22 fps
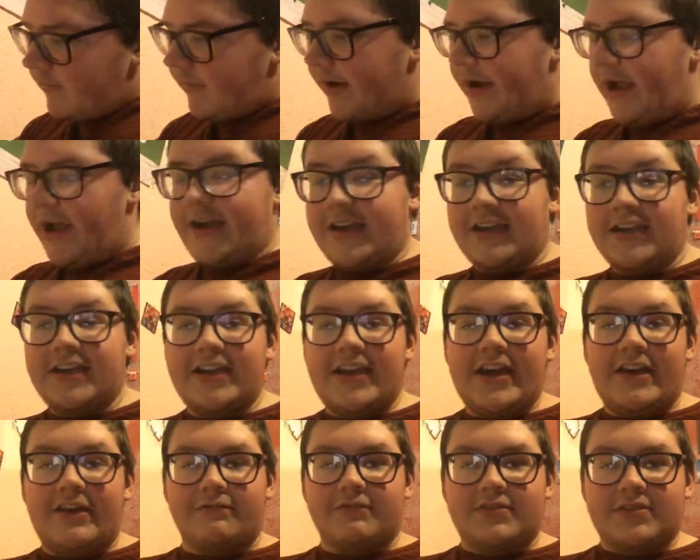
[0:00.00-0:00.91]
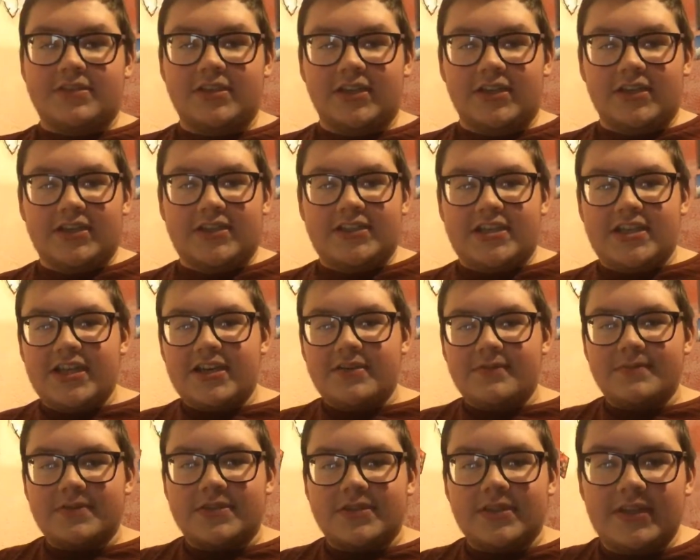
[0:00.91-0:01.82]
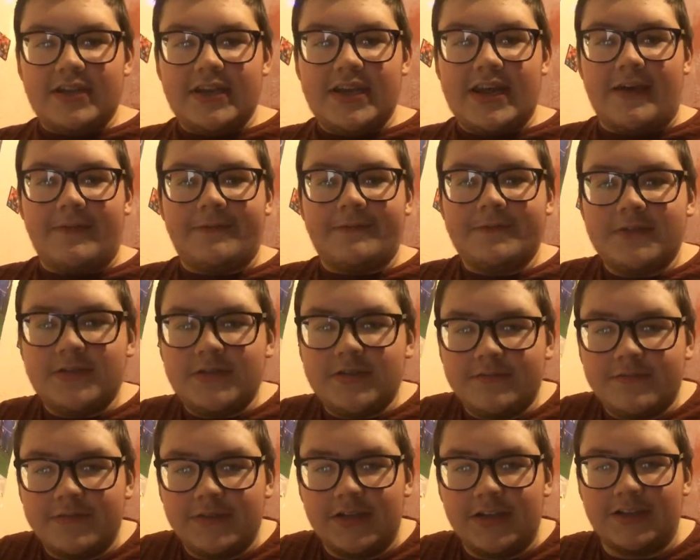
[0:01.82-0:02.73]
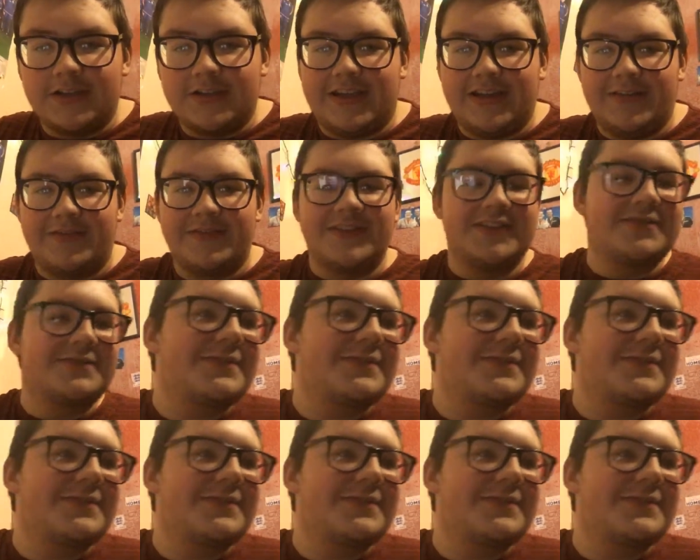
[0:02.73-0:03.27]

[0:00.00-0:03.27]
Right, I can announce that the team's left for not giving us